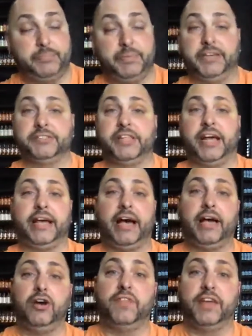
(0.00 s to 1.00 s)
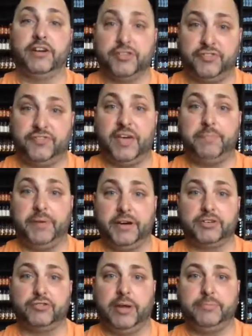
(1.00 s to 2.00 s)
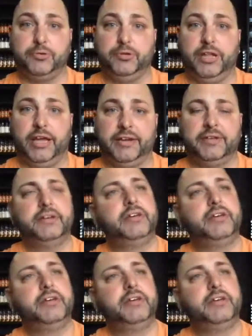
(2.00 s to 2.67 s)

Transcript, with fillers: because that guy over there is vaping on great Kool Aid.